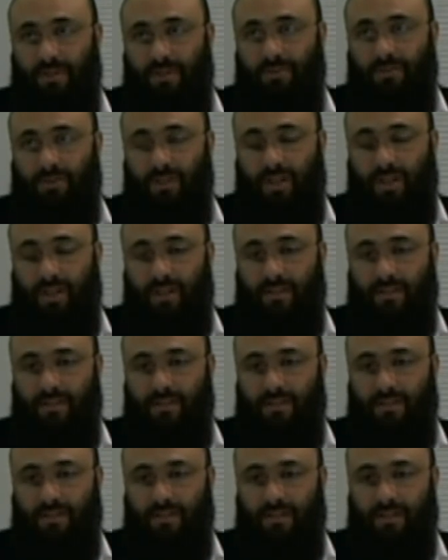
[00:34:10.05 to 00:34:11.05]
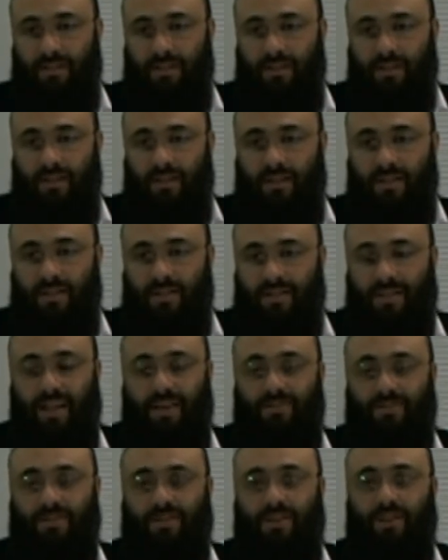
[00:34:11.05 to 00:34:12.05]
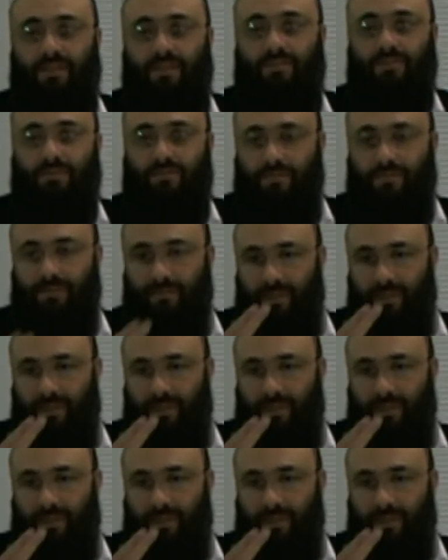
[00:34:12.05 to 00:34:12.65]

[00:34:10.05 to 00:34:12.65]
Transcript: of drugs, slaves of